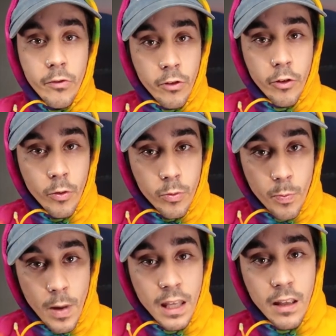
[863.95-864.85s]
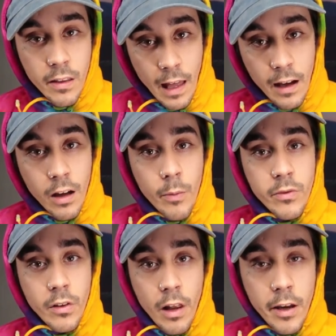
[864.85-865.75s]
to making that come
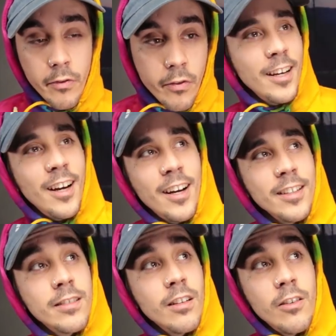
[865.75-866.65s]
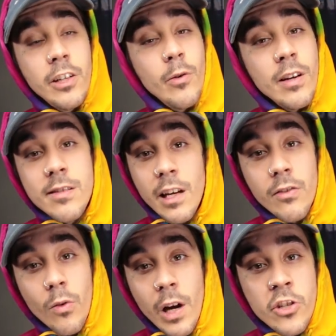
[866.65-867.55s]
to life. So anyways,
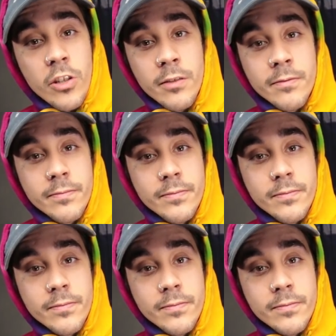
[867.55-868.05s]
thanks for watching.